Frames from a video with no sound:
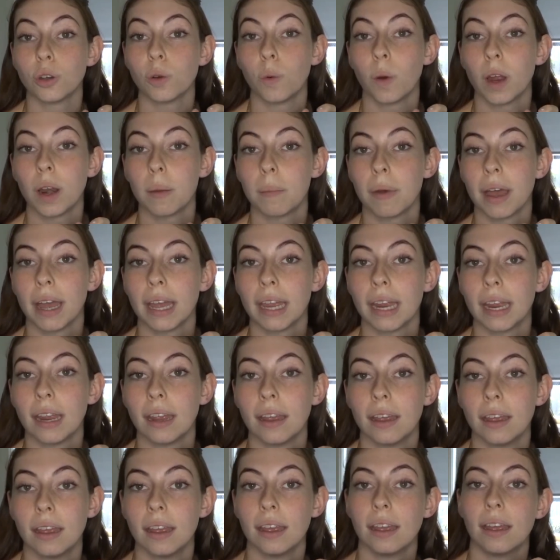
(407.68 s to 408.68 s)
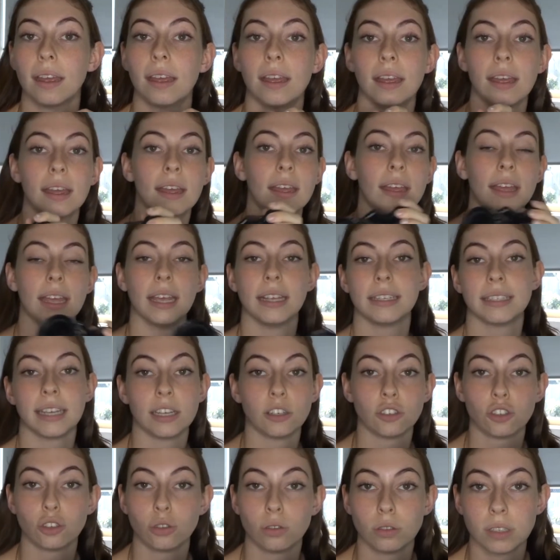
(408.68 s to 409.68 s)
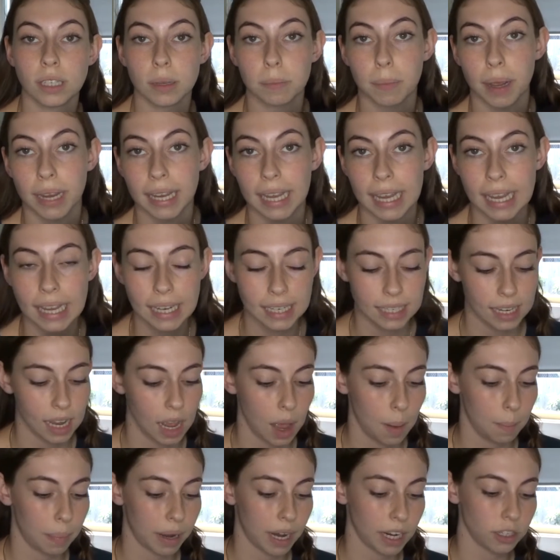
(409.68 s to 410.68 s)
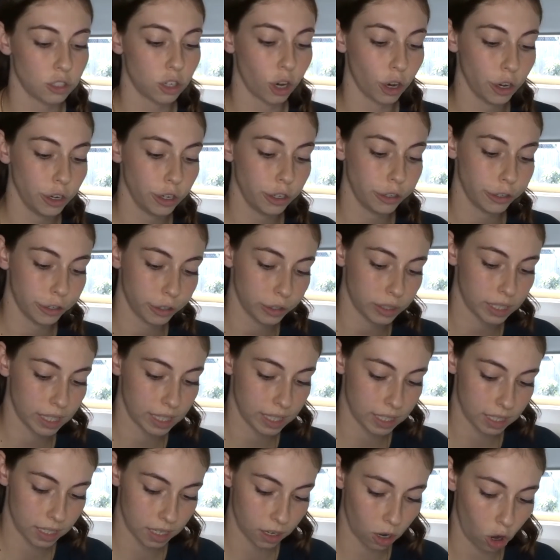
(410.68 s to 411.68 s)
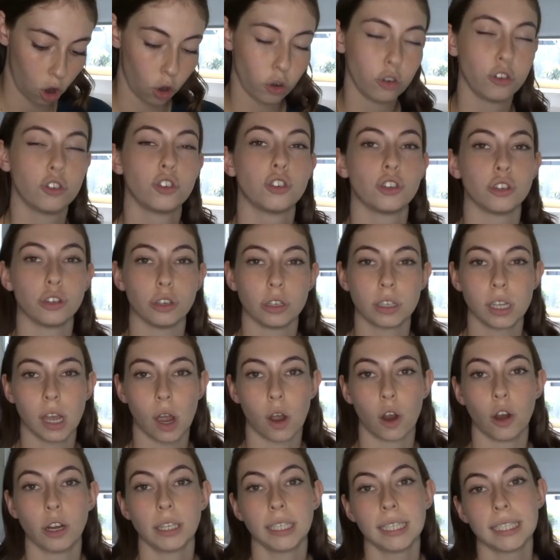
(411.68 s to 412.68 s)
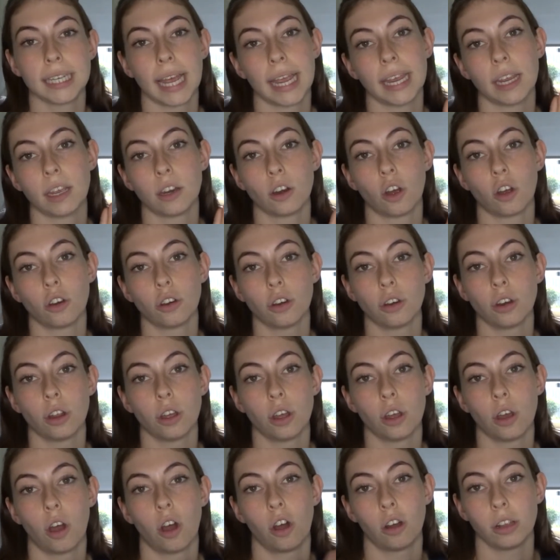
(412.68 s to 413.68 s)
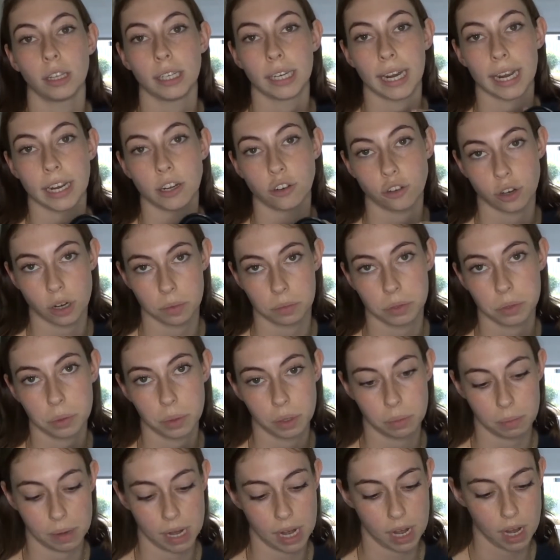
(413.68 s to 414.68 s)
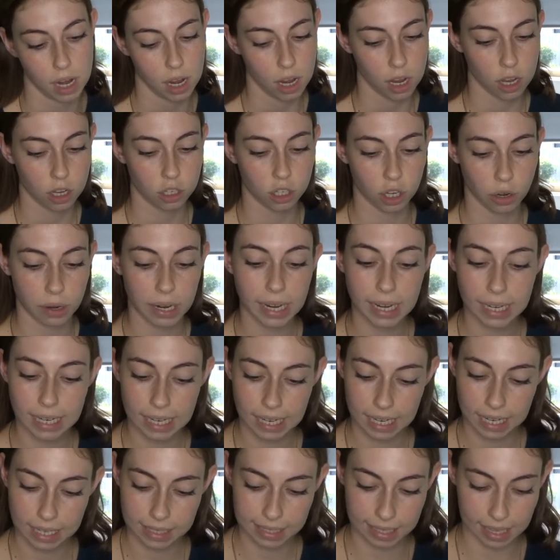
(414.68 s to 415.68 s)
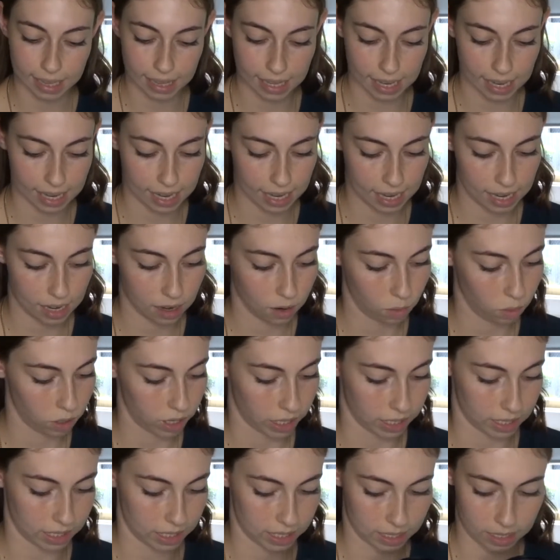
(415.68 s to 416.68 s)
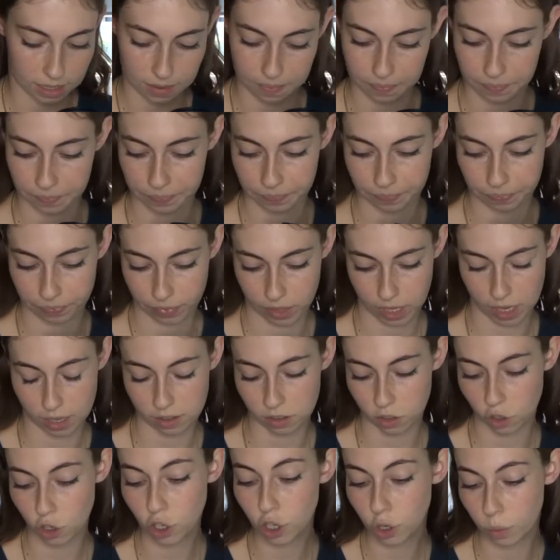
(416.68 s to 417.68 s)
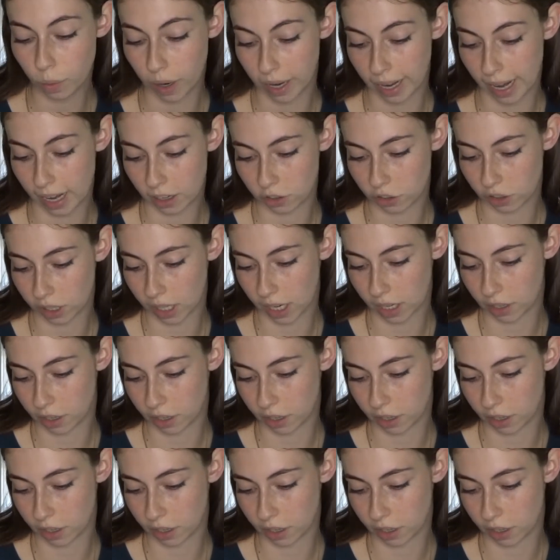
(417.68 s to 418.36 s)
one of my essentials in my kit, but I don't use it on shoots. I only take it on holiday trips with me. So it is the, what is it? It's a new one actually.